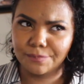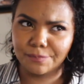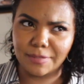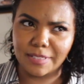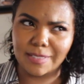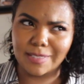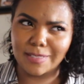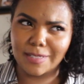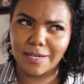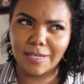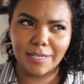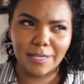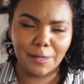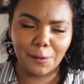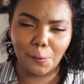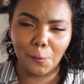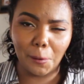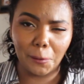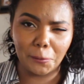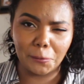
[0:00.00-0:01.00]
be
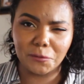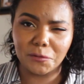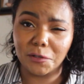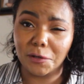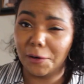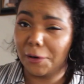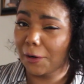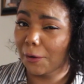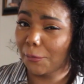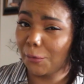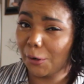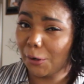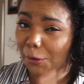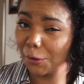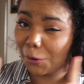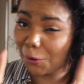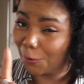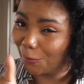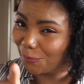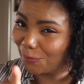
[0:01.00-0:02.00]
studying while you're studying
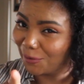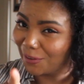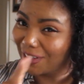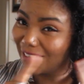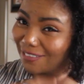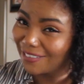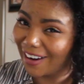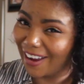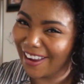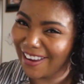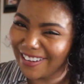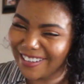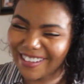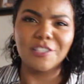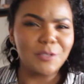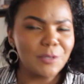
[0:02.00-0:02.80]
abroad, hopefully, right?